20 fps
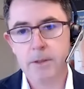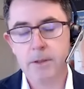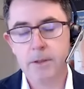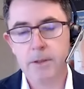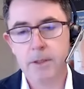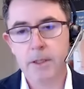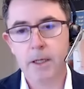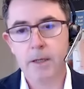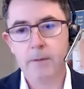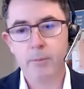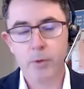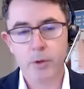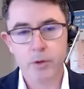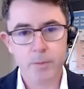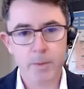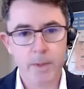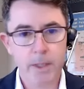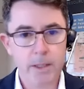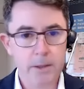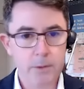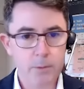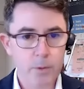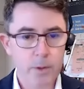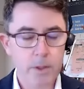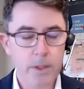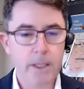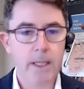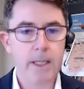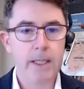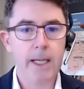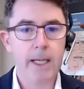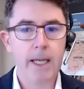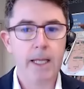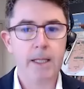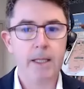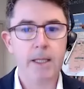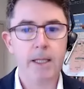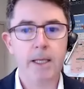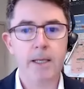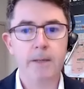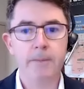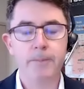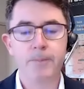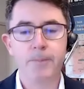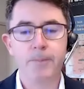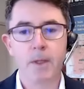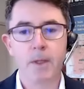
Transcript: you know, prospectors working down there,